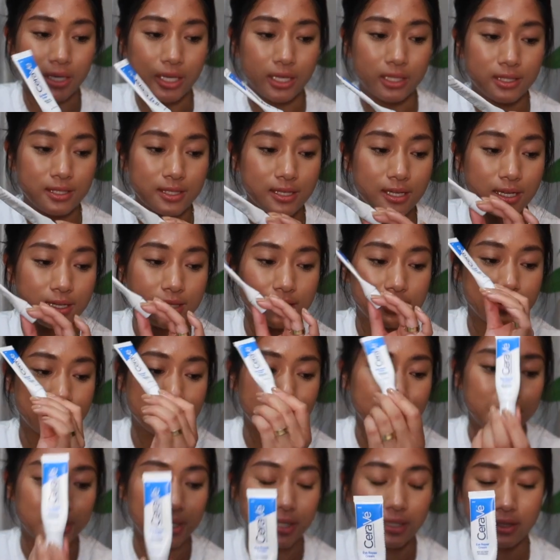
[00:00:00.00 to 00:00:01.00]
but it's
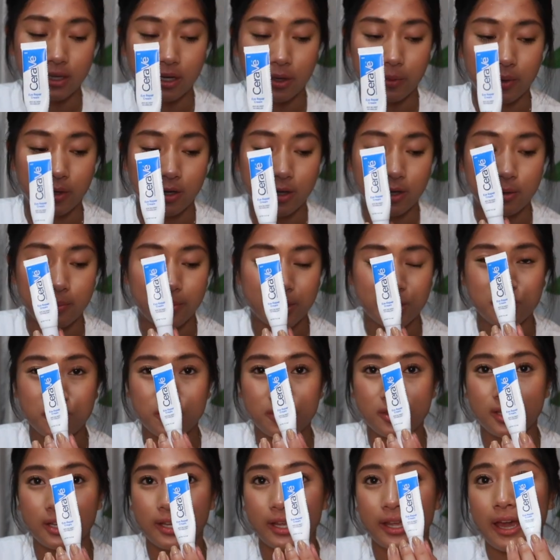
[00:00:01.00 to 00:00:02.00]
something that I wanted to
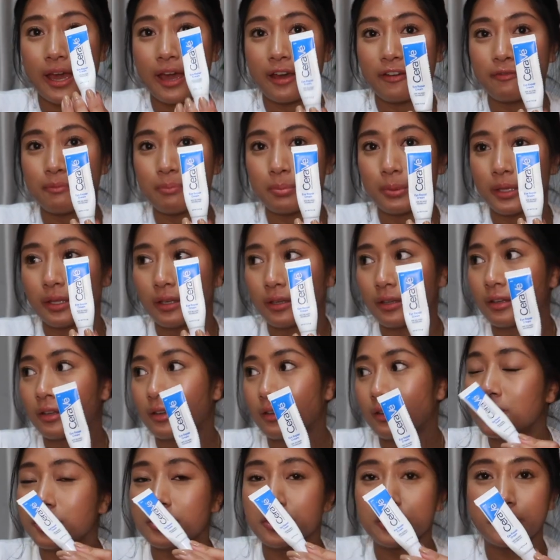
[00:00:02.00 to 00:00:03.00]
mention that I have been
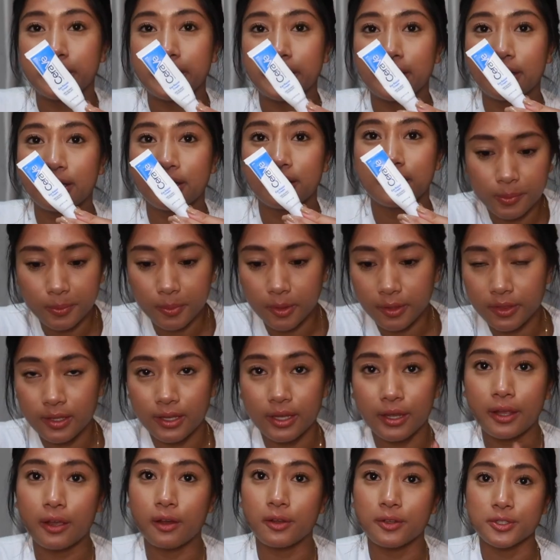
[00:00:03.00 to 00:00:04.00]
doing. One more
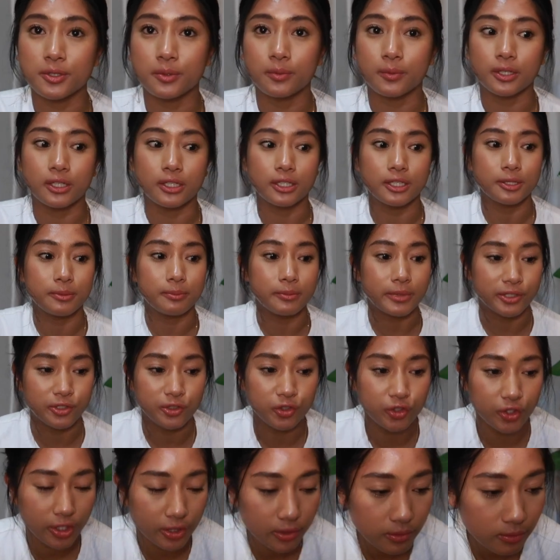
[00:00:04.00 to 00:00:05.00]
thing I also wanted to
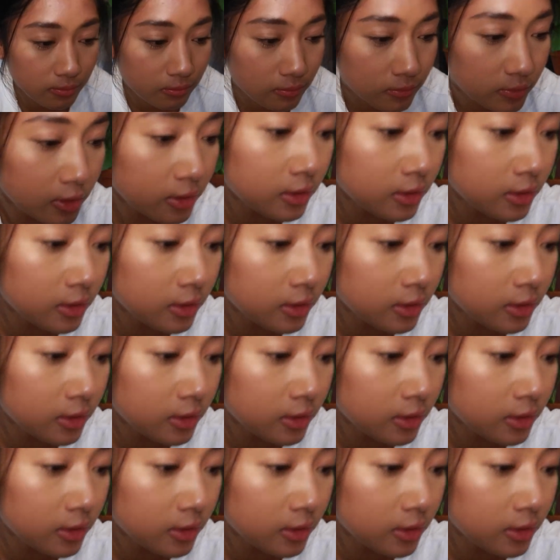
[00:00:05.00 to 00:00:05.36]
mention.